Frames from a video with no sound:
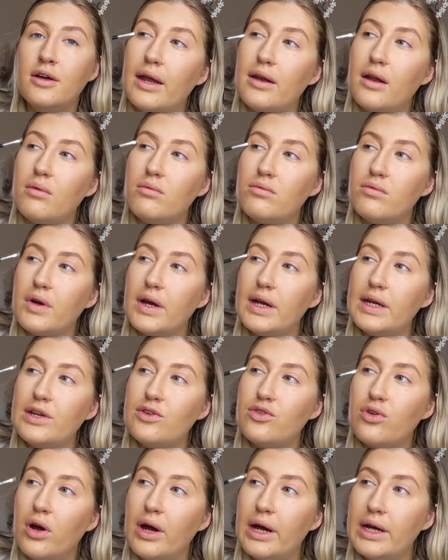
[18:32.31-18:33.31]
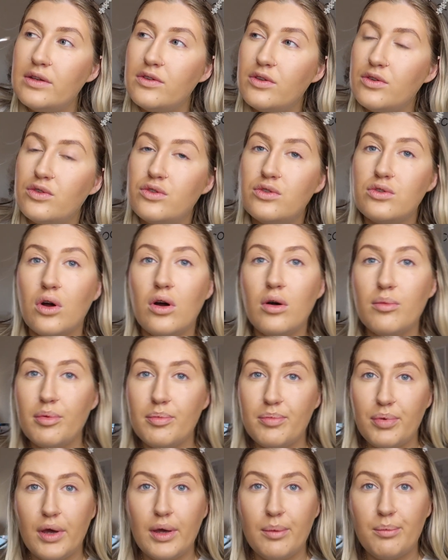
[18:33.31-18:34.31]
And I'm really trying to stop
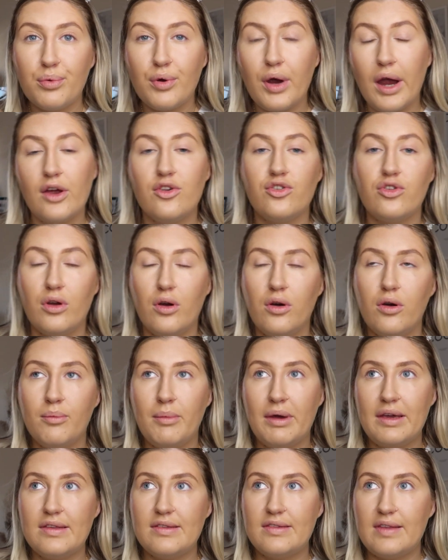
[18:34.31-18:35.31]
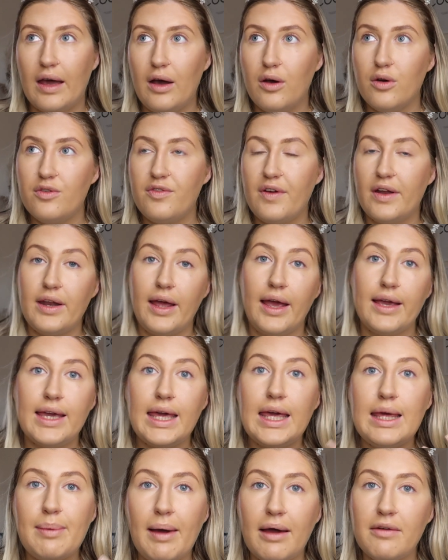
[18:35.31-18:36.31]
putting pressure on myself, and I
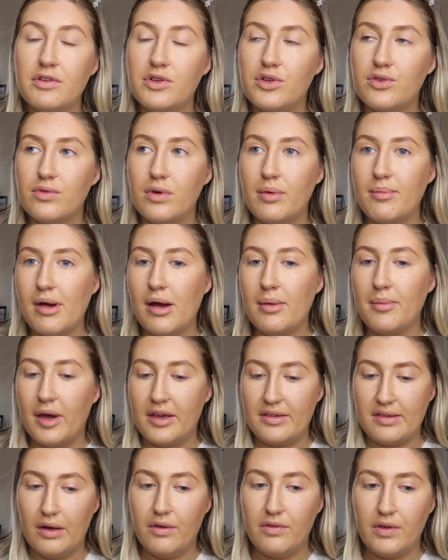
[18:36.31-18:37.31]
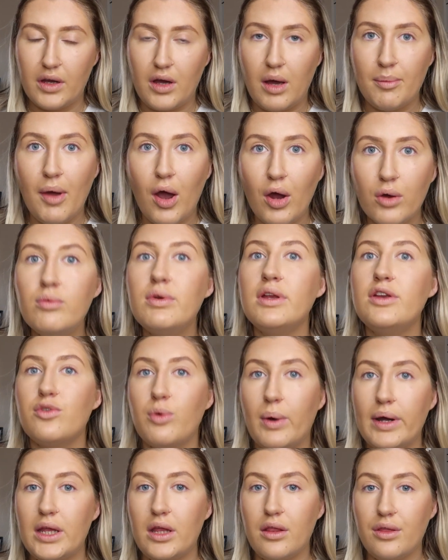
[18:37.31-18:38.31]
keep having to remind myself, like, I'm only
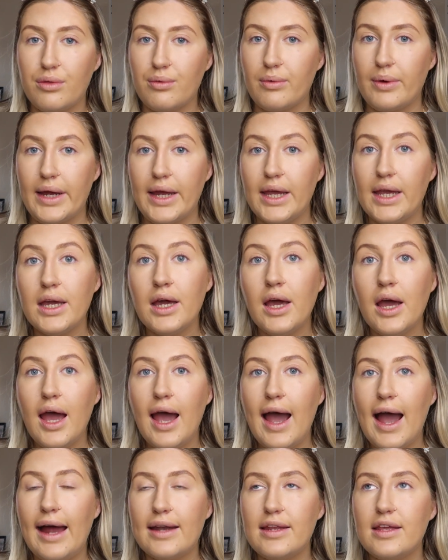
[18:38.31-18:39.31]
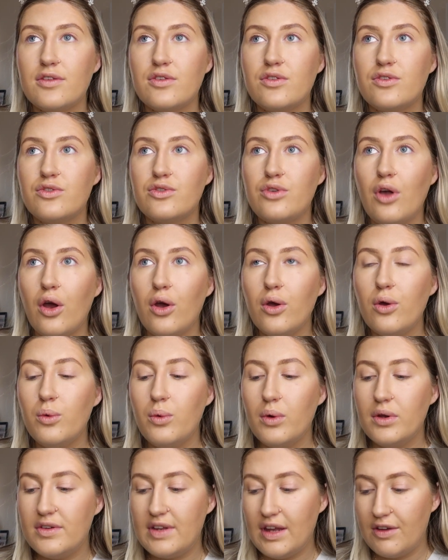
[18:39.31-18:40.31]
23, and it's
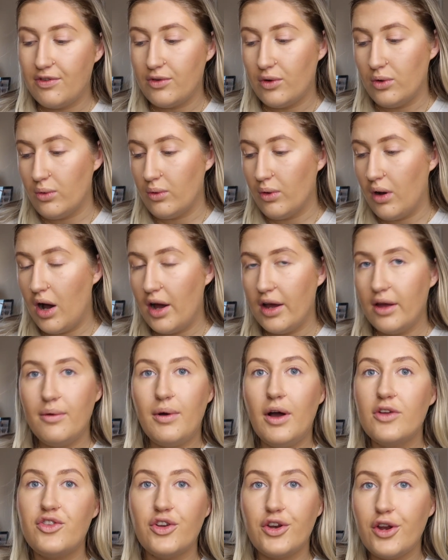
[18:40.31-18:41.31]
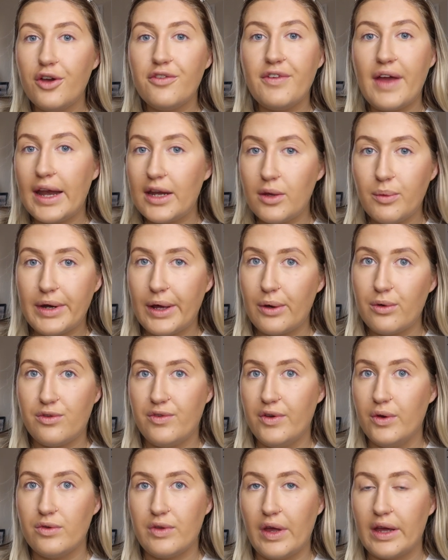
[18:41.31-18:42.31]
so difficult. I don't know if anyone else
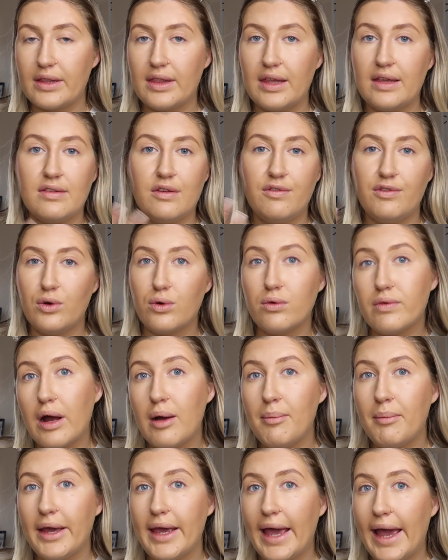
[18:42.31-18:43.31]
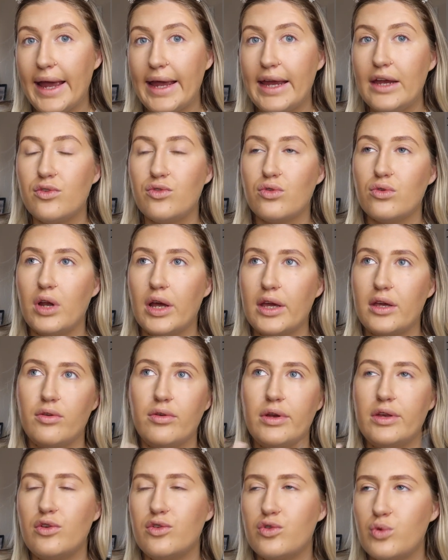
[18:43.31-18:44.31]
feels like this, if you're around my age or like
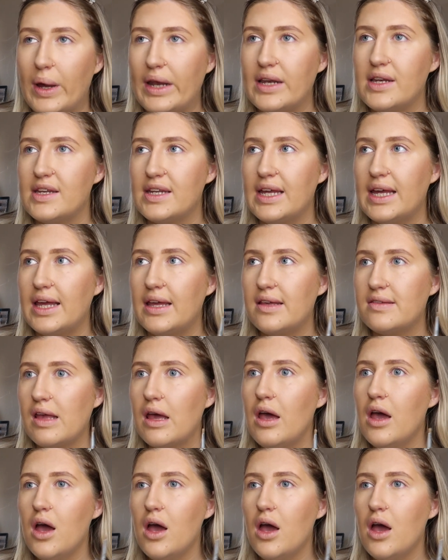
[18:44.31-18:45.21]
you're in your 20s.